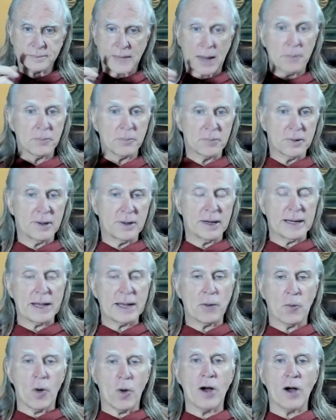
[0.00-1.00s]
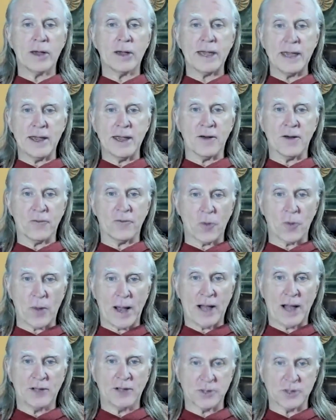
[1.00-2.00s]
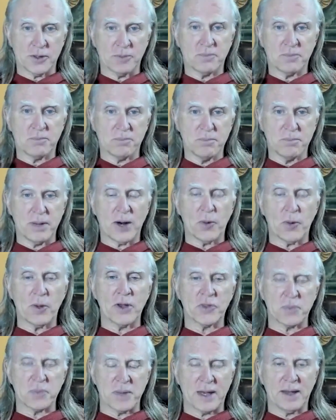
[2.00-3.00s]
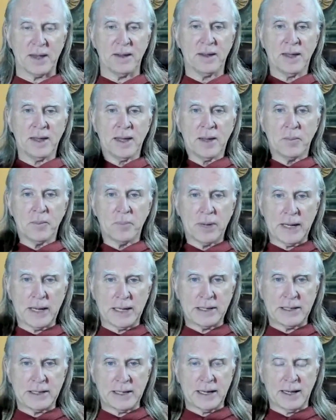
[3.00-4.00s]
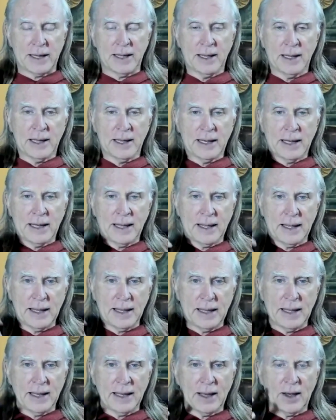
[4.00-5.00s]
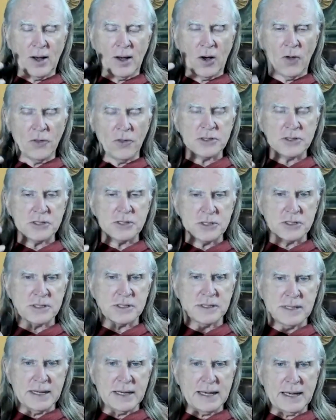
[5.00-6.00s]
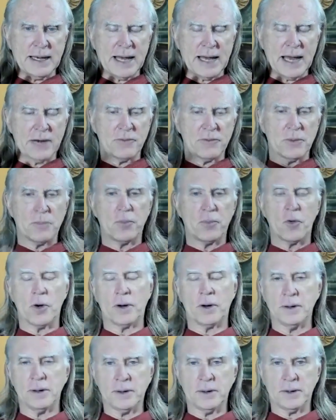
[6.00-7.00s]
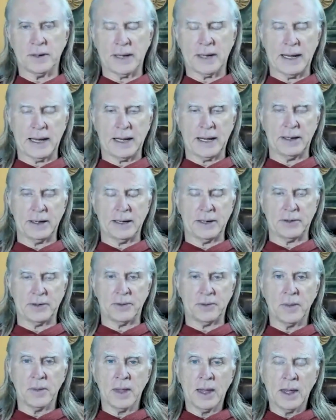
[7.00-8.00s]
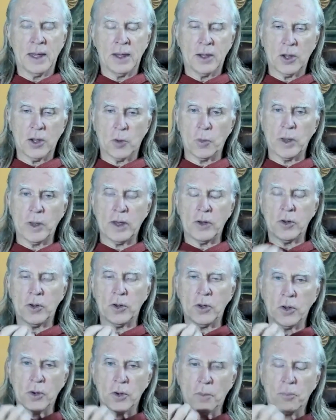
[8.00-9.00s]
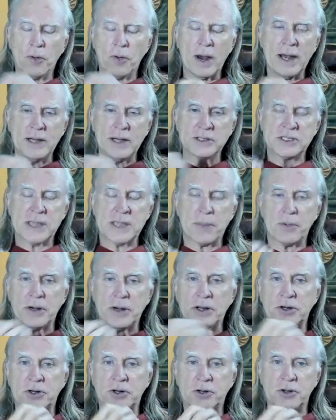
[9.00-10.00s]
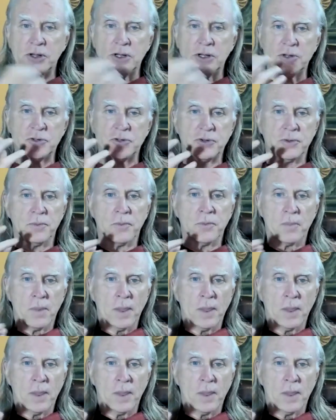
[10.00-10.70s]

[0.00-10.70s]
I'm going to get wonky here for a while, so bear with me. But uh, all this is kind of important, and it, you know, we your brain is separated into these,